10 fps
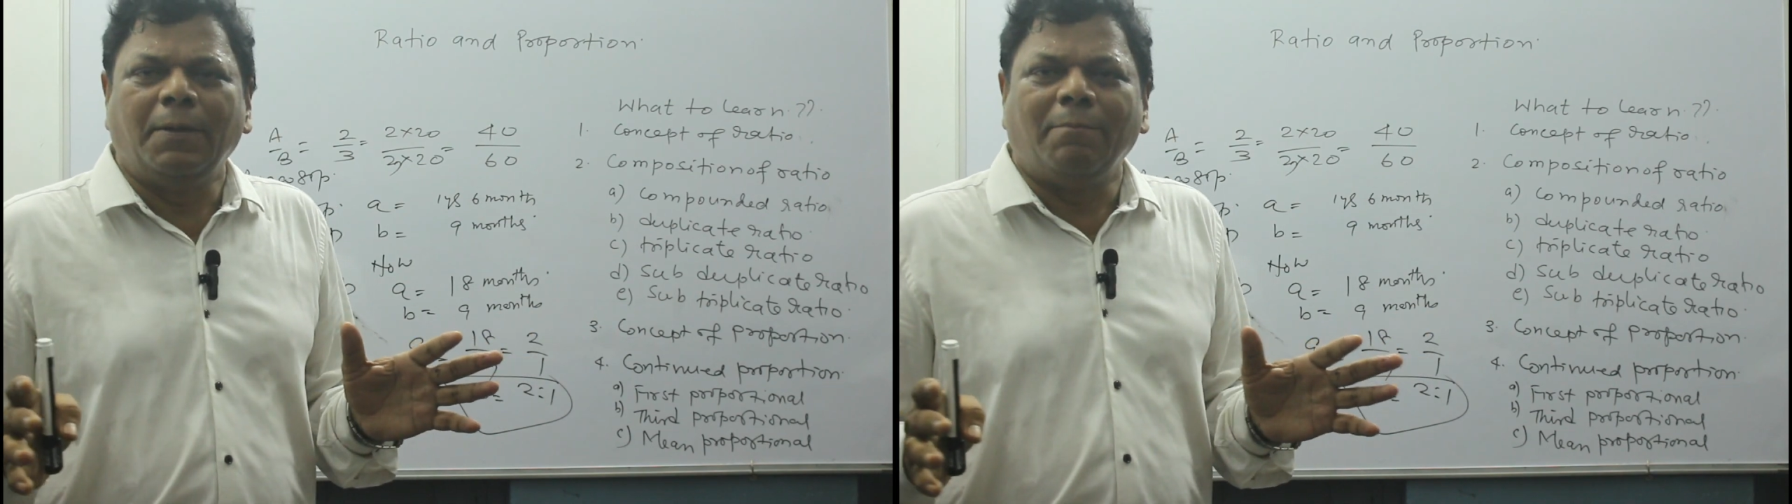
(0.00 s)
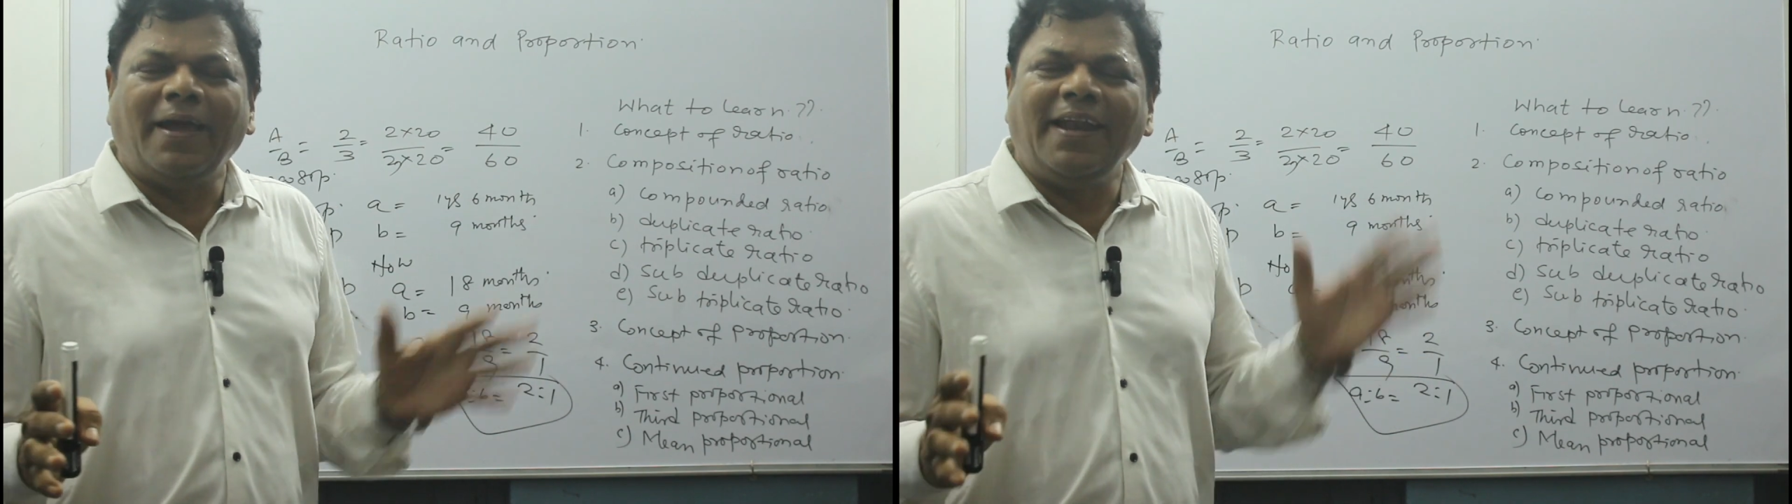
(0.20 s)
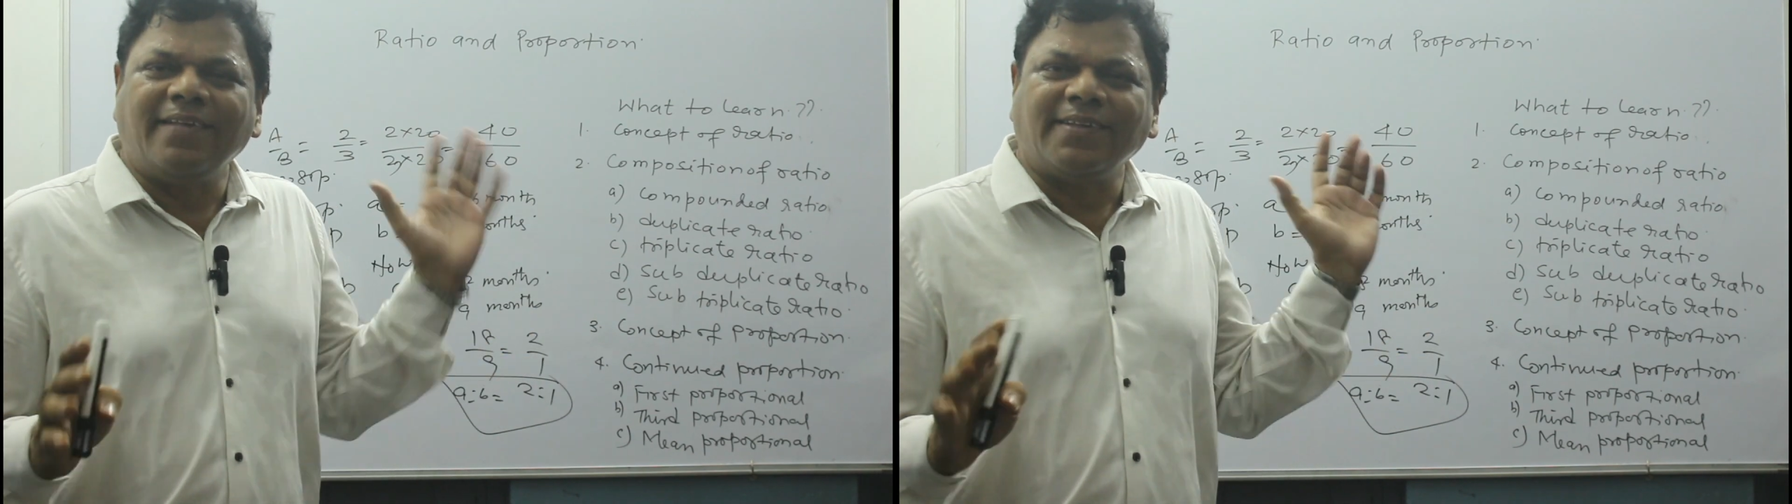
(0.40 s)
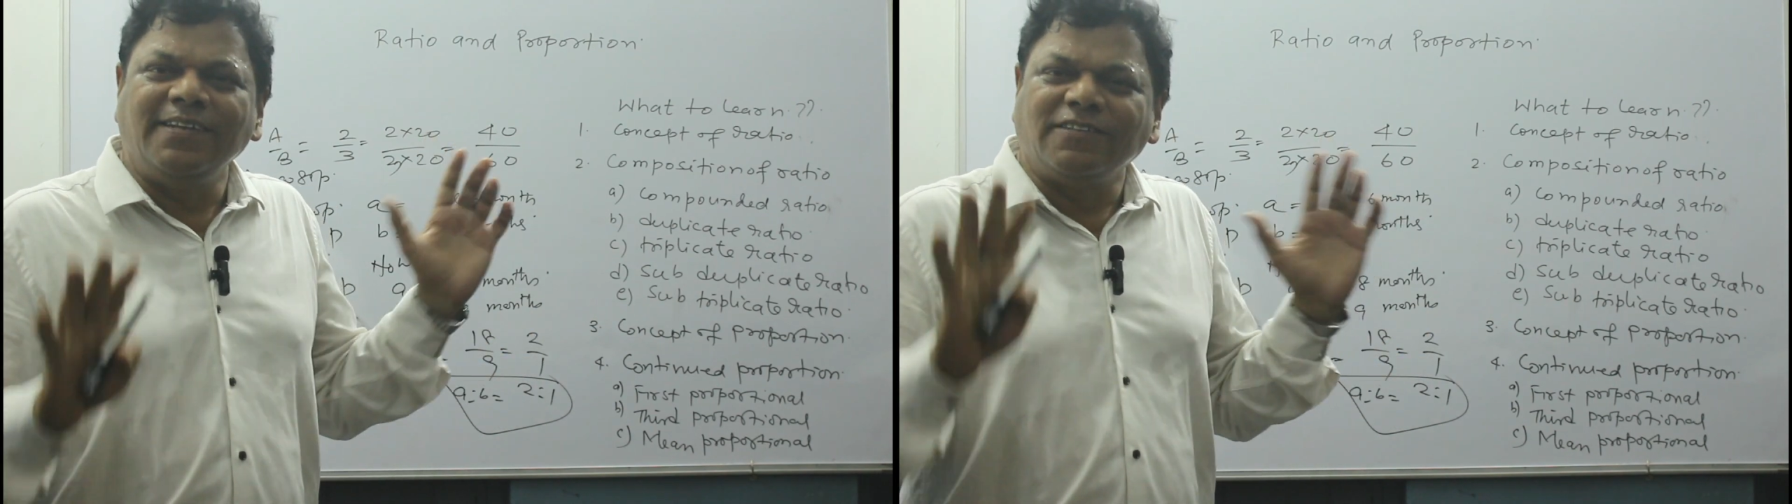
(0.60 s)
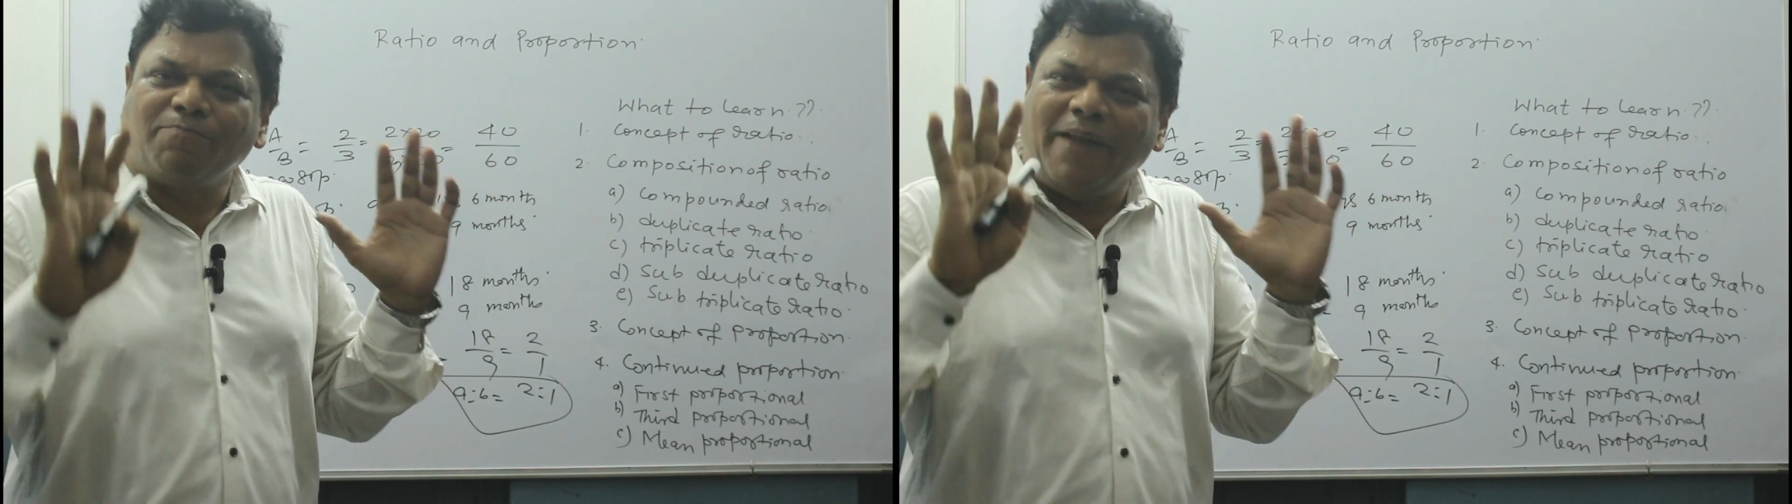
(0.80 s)
My lesson
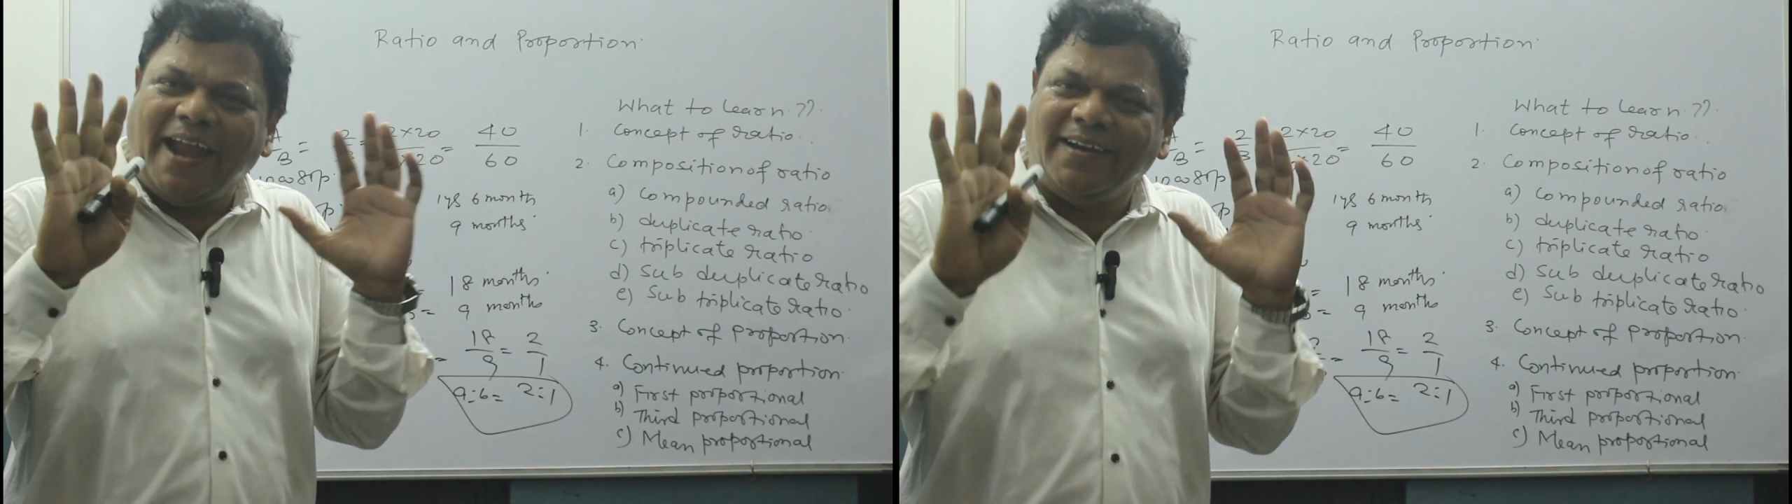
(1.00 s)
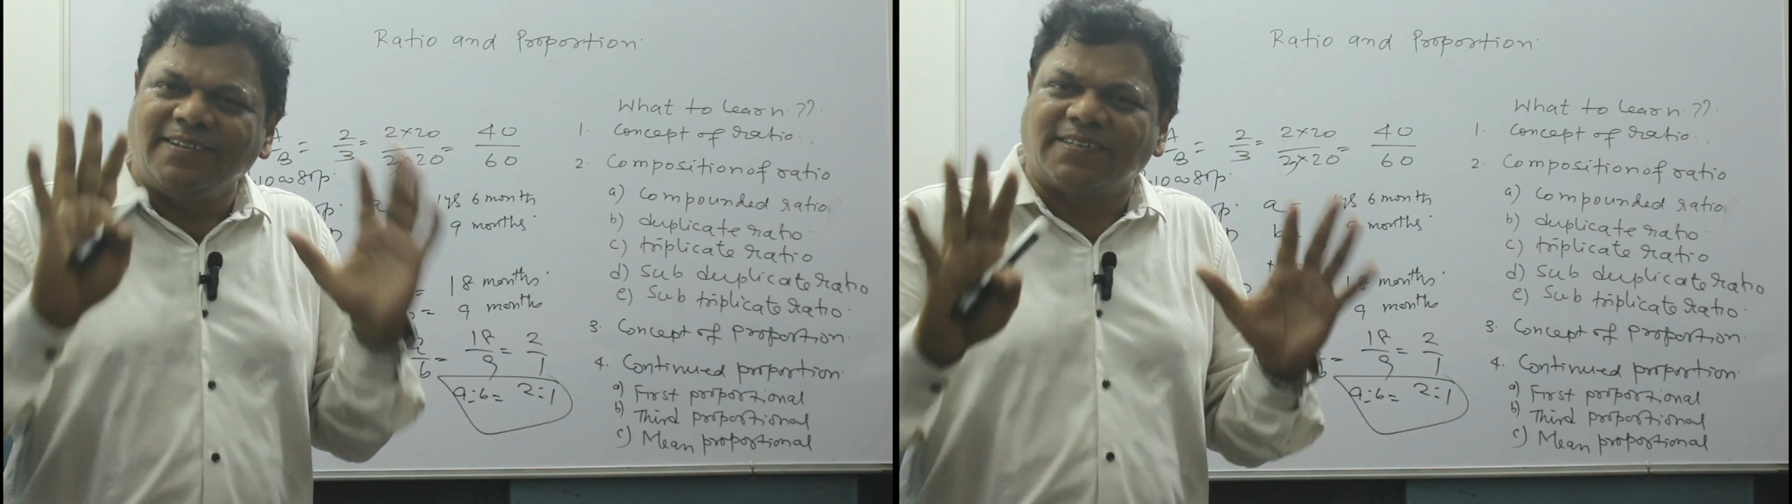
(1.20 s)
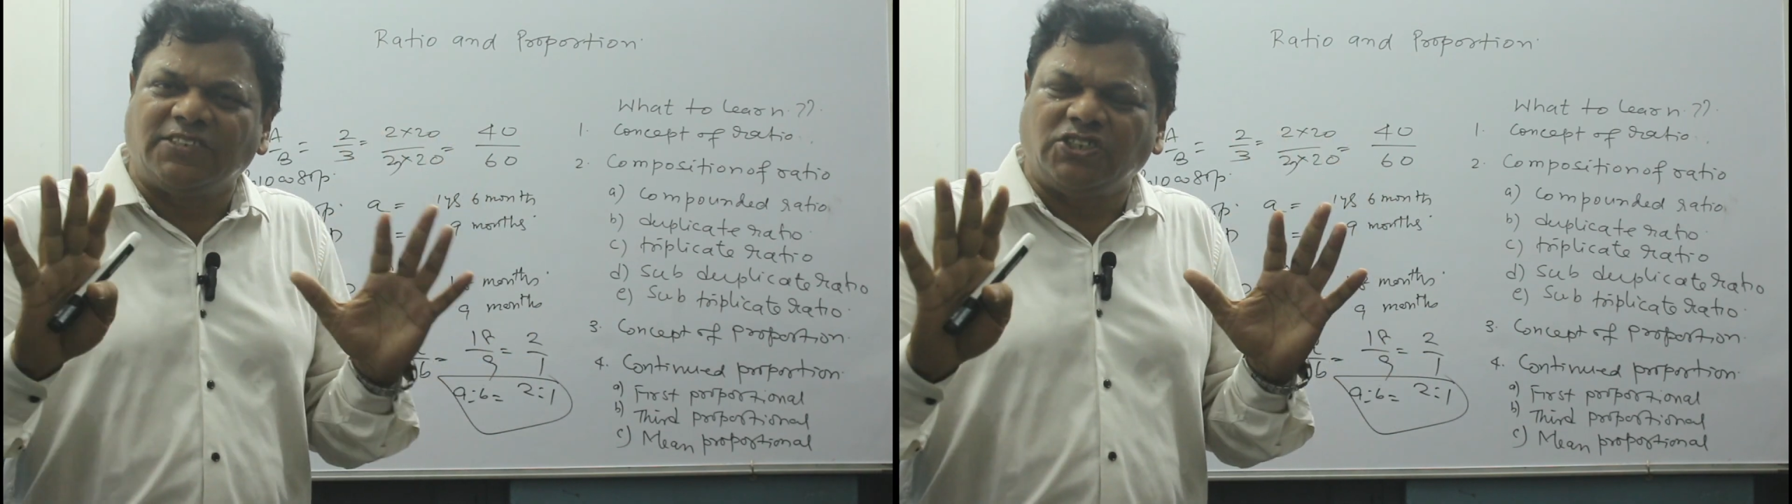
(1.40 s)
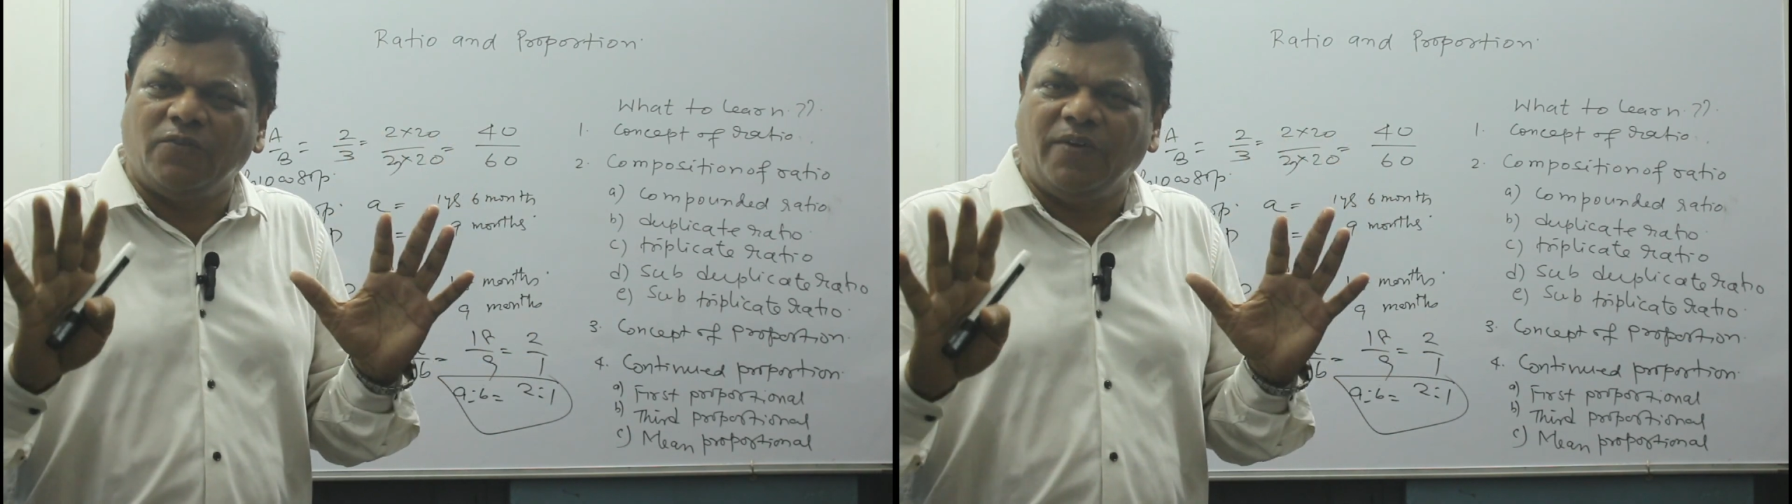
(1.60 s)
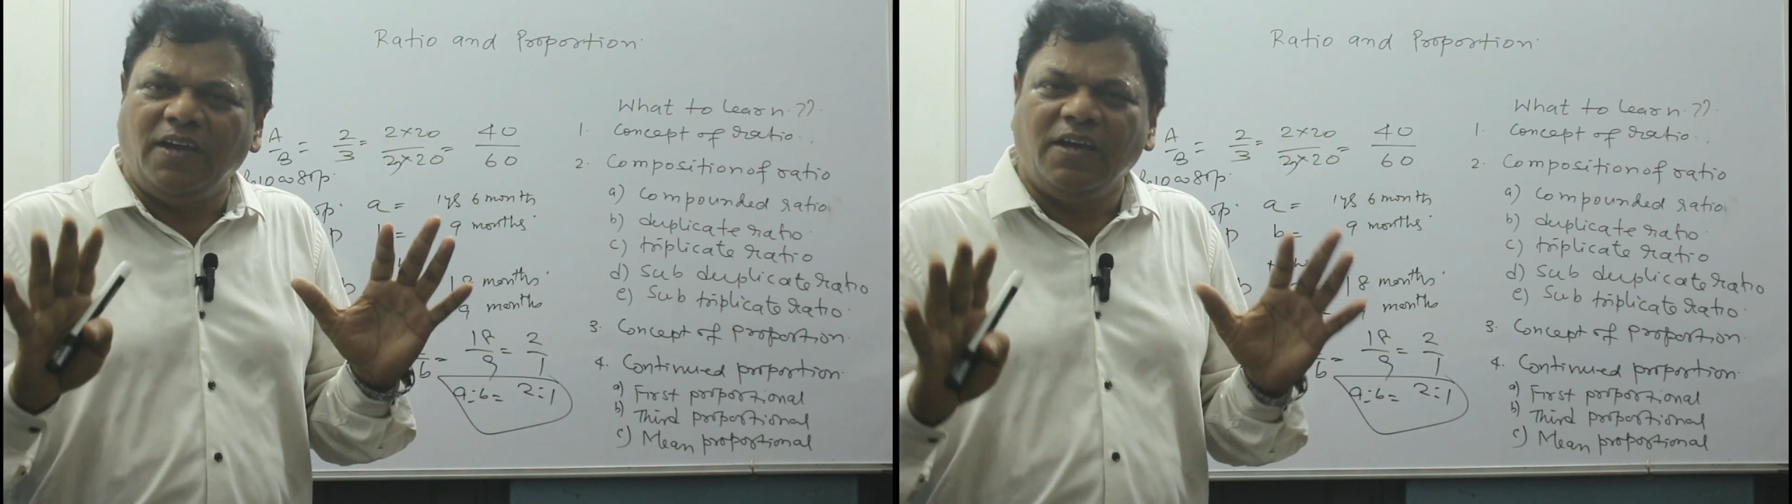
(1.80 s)
is planned in such a
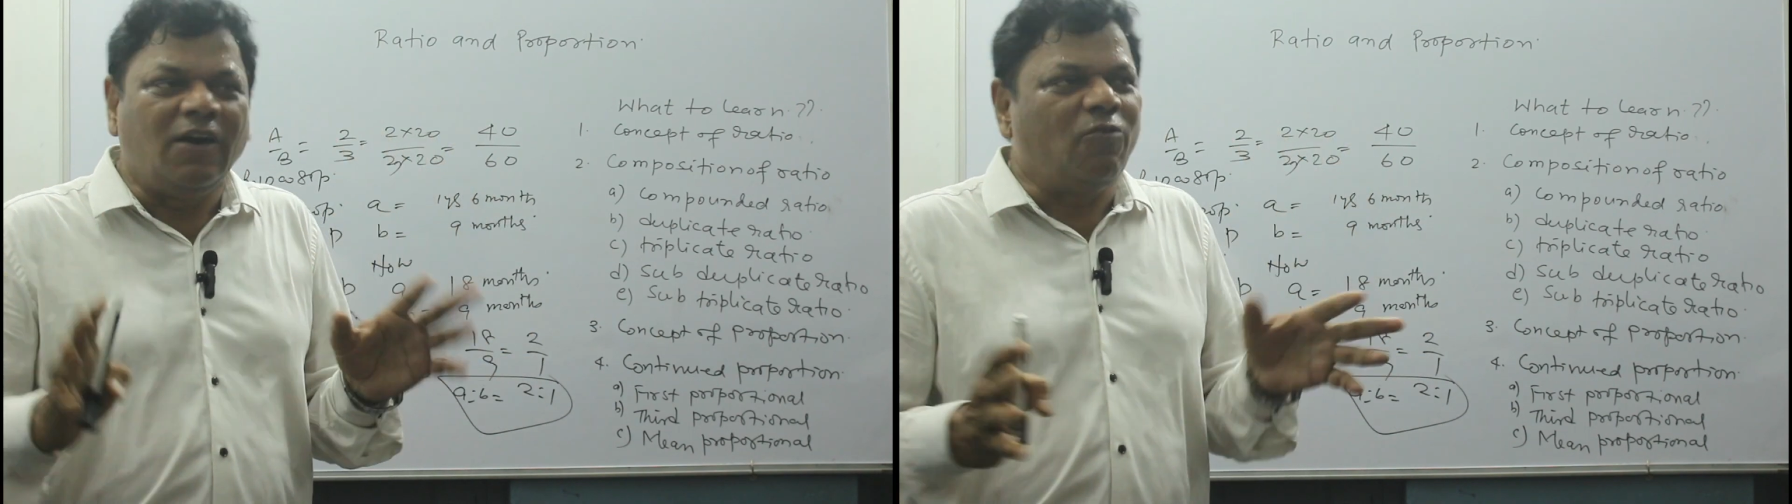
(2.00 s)
way,